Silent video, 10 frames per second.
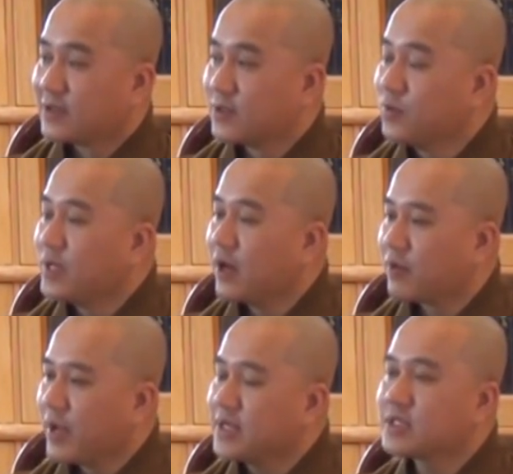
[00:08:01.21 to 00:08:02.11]
So we
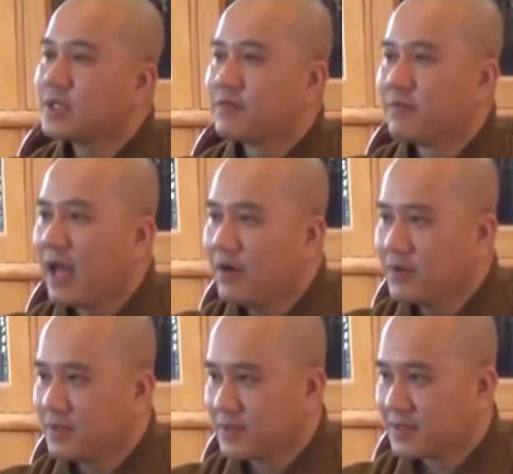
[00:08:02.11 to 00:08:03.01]
arrange the
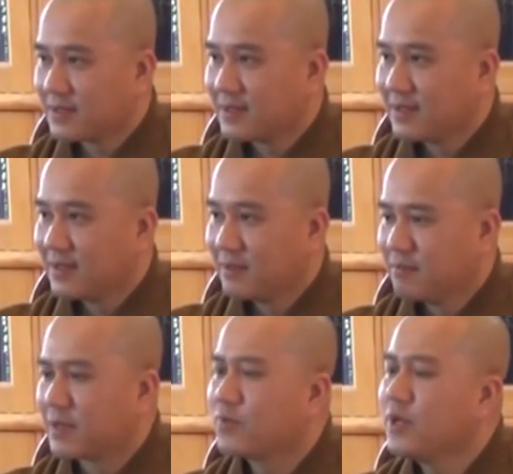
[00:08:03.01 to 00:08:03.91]
flowers,
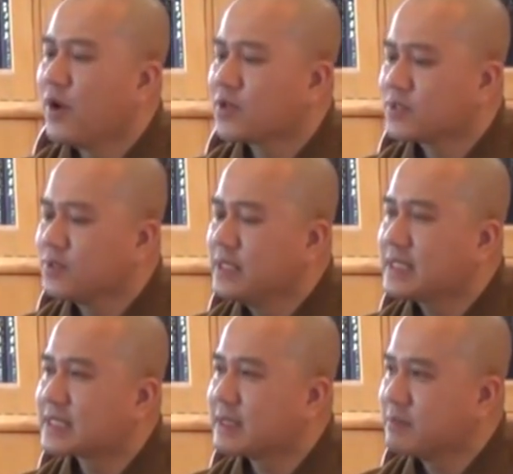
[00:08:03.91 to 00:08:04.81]
but we also
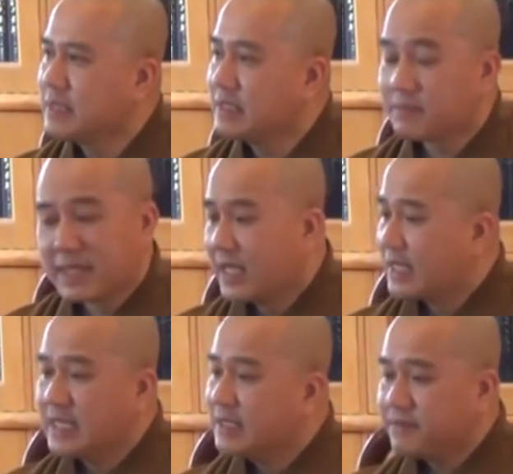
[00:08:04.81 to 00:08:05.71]
need some leaves.
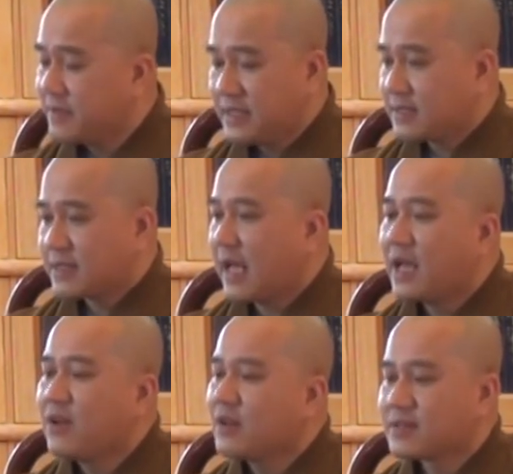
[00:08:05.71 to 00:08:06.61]
Leaves
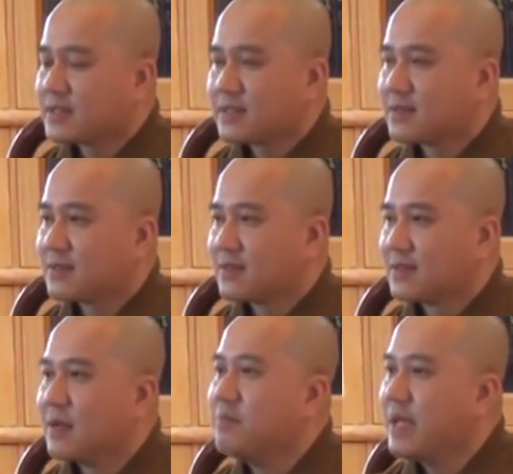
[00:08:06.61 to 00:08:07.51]
are not
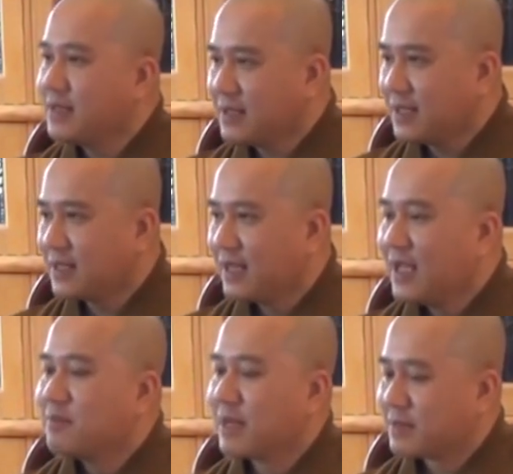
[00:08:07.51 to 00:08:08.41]
the main thing,
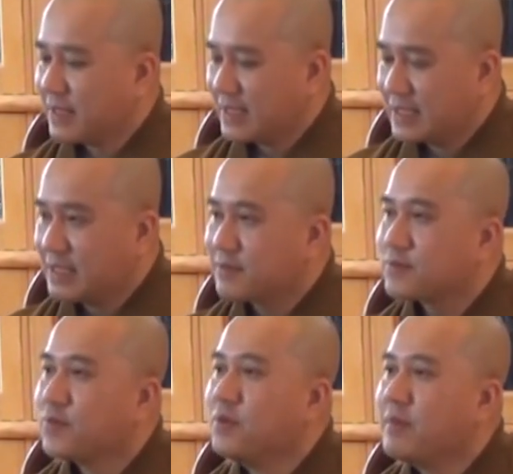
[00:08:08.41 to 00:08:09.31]
but the
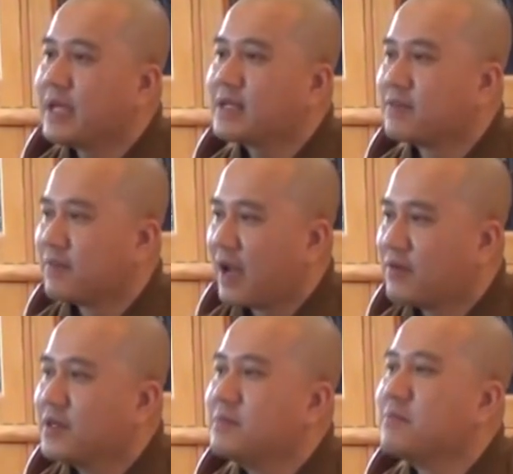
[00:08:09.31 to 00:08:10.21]
leaves will make the
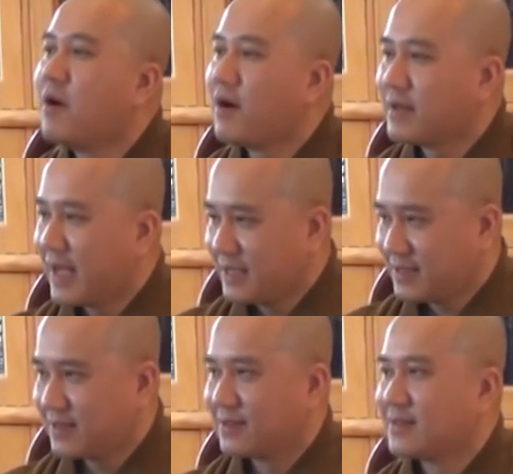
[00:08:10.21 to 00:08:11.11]
flower more
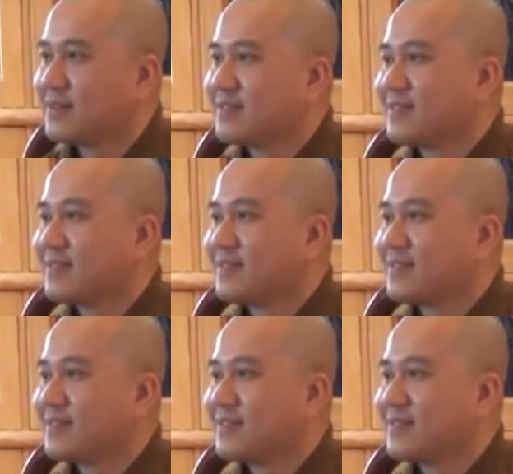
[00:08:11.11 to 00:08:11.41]
nicer.